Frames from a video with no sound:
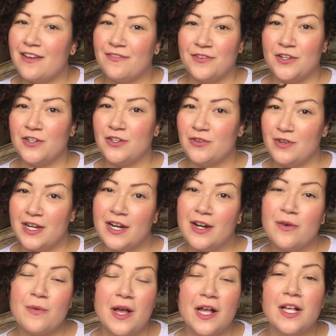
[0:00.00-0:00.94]
If you're new
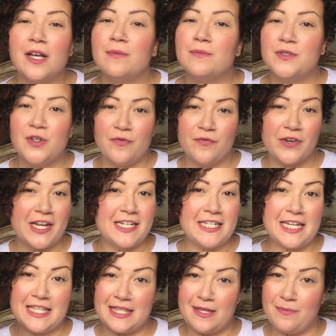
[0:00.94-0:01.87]
here, welcome. Don't forget
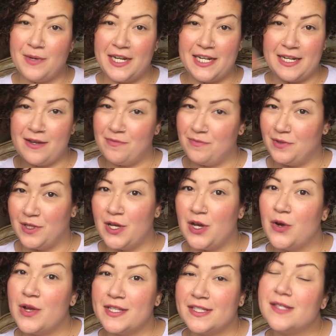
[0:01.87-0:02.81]
to hit the button down
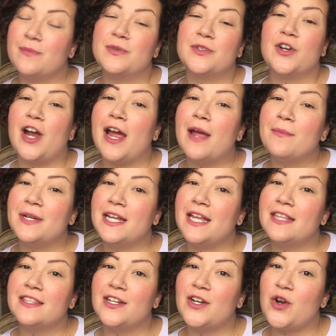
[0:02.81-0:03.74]
below and subscribe and
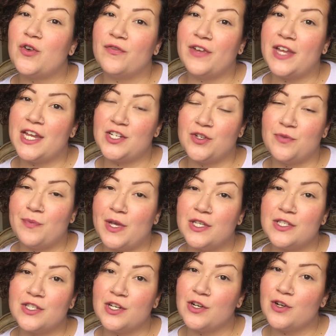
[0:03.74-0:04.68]
hit the notification
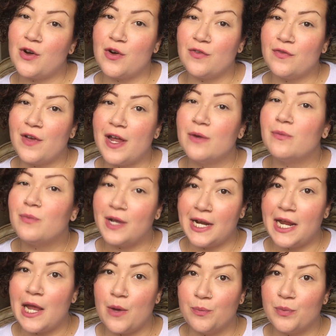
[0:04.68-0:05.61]
bell so you're notified
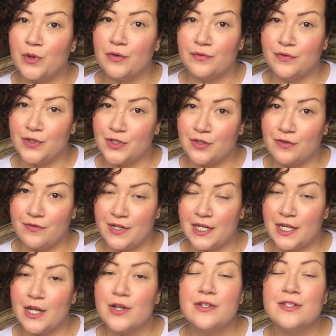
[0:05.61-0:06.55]
when I upload future
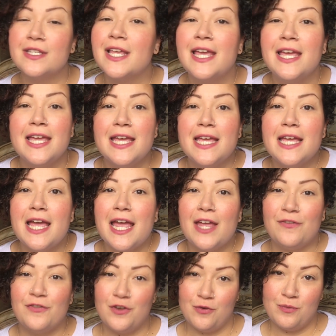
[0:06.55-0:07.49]
videos.
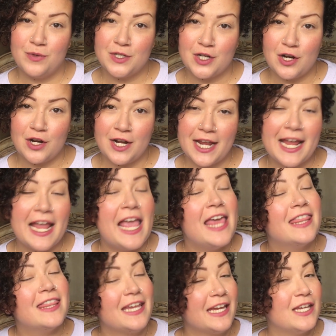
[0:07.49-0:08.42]
If you're returning,
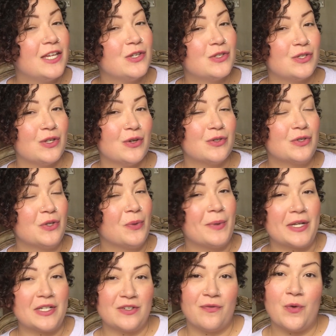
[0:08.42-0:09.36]
thank you so
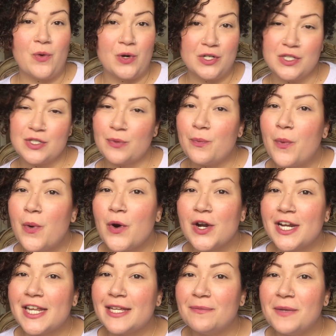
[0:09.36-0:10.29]
much for
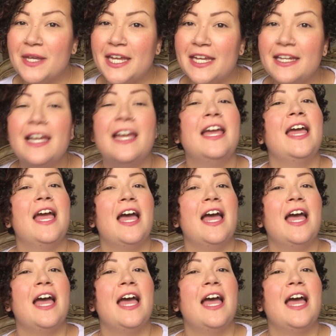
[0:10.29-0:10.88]
supporting me.